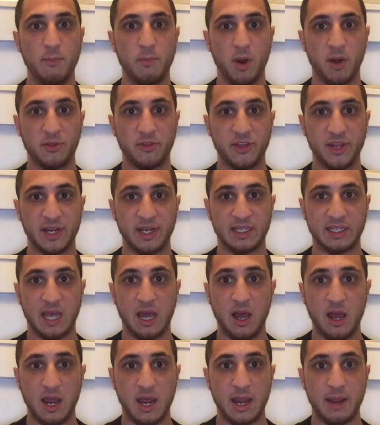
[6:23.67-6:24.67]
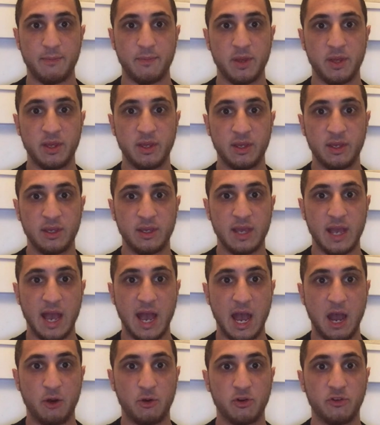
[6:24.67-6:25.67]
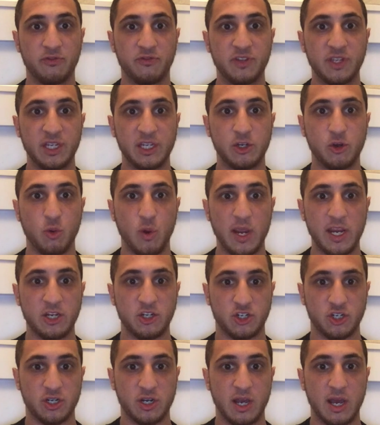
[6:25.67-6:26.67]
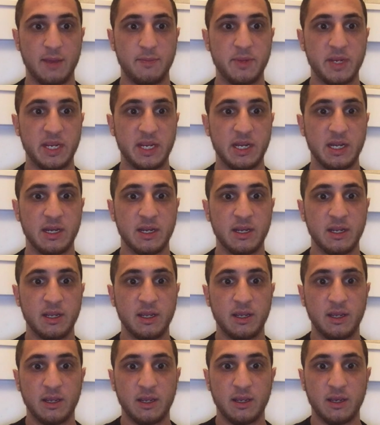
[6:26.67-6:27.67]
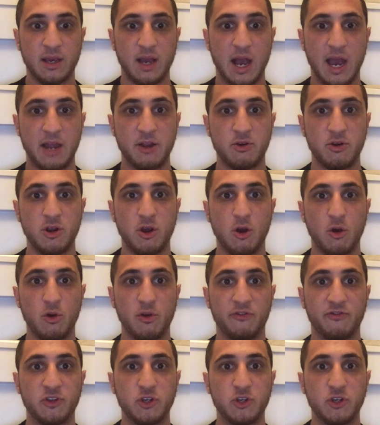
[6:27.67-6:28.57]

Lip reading: month at a time, out of the equation. I mean, I don't know if